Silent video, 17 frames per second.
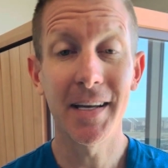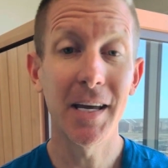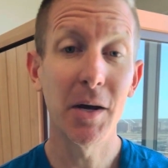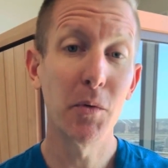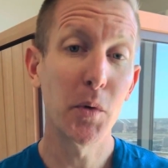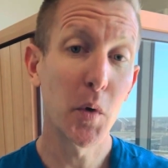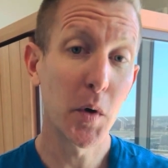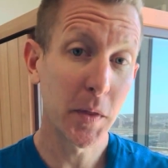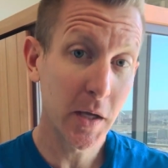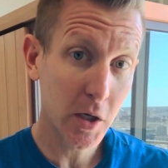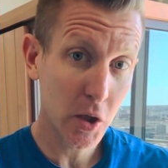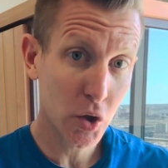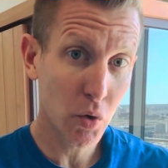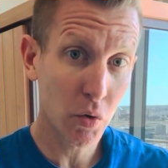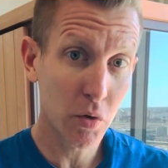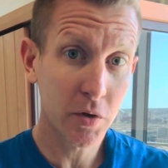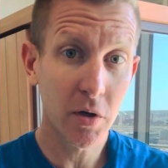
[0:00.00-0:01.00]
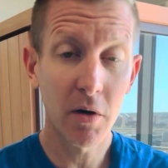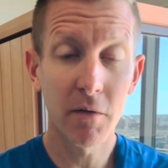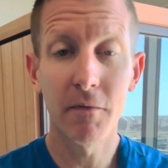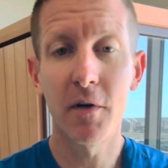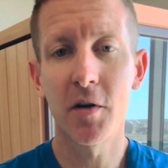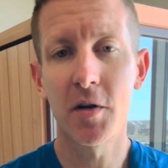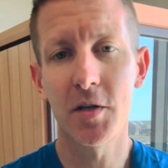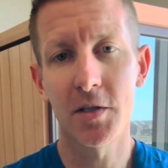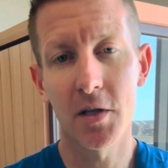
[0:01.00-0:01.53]
Again, we want that short-term
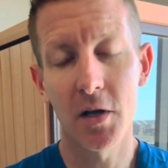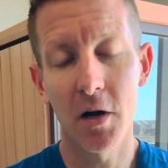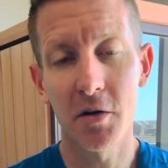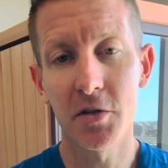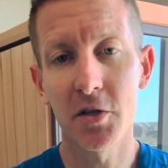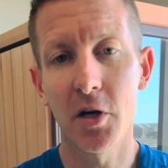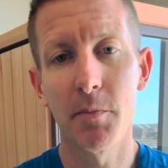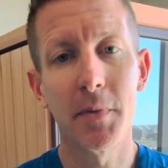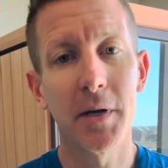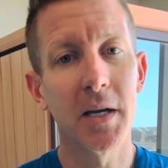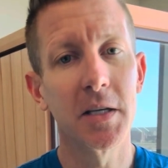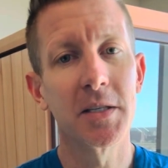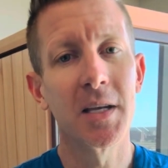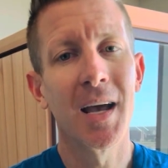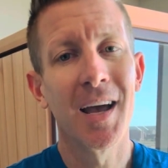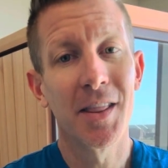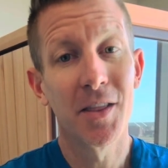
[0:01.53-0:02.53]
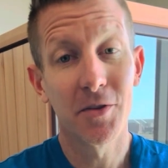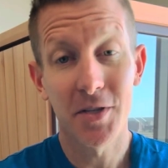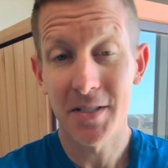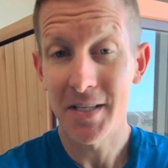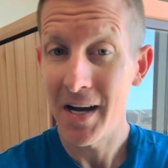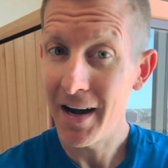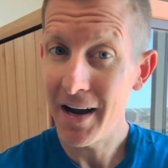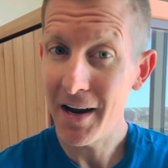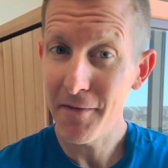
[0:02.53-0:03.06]
versus long-term because there's a
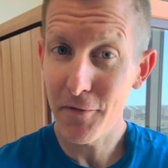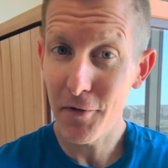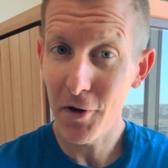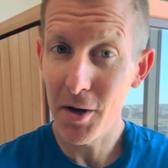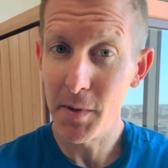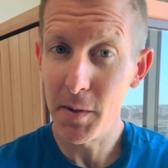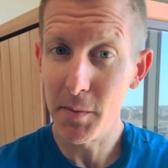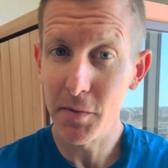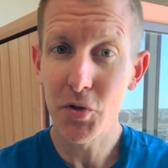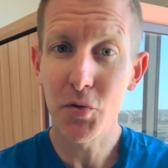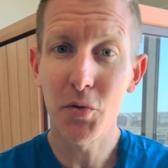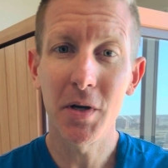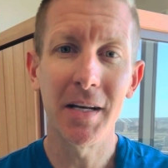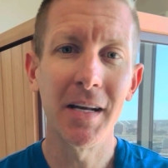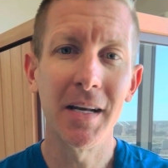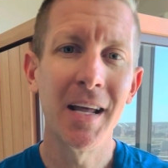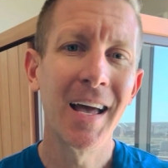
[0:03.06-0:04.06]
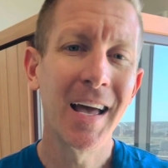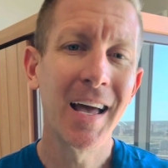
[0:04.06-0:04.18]
time frame in between